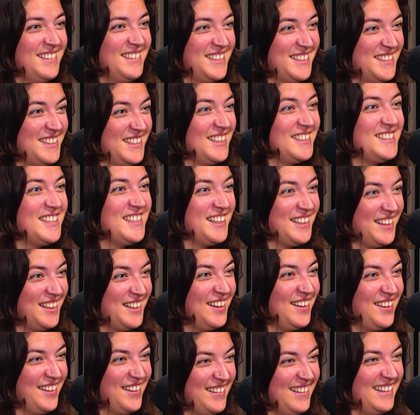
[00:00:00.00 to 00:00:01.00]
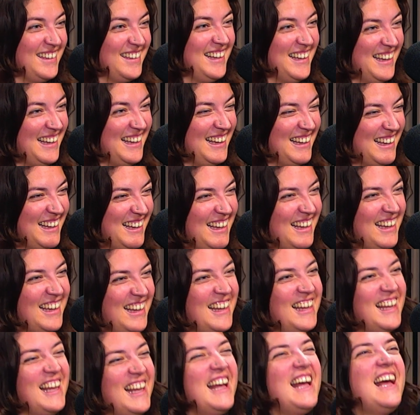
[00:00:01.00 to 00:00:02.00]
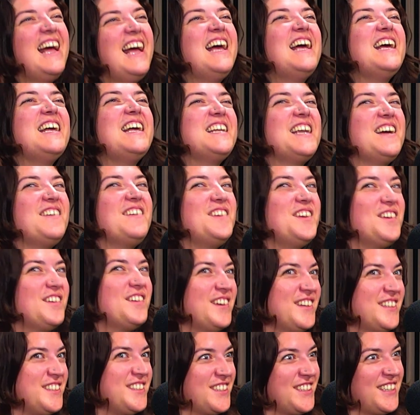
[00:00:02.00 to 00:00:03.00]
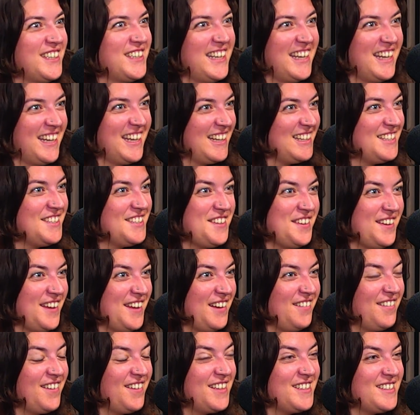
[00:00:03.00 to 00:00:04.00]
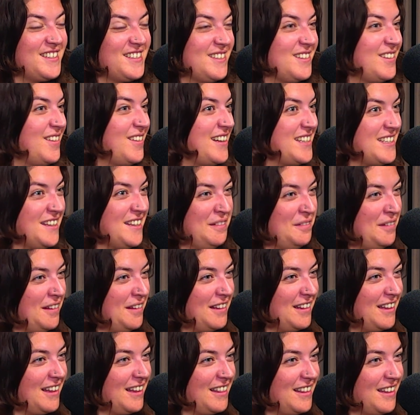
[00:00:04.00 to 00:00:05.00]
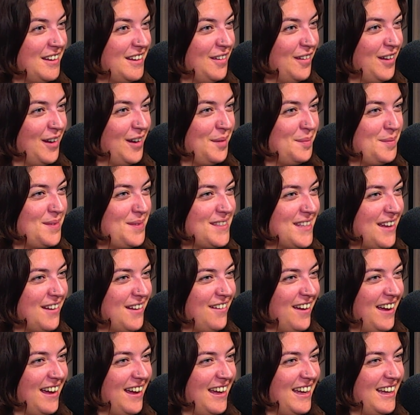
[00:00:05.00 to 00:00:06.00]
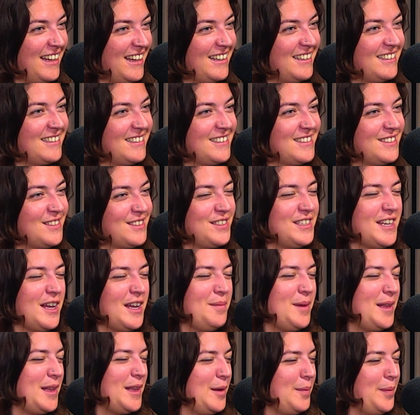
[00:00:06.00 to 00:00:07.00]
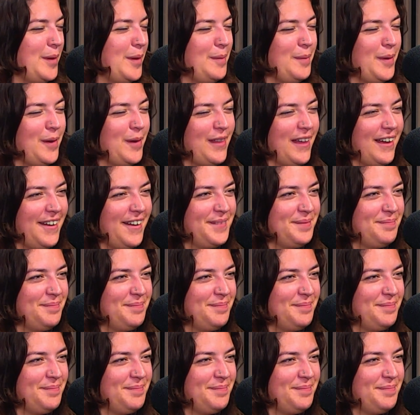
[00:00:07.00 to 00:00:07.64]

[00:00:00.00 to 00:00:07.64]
it does a lot. Now, your journey into it was quite different than the norm. Is that right? So tell me a little bit about that.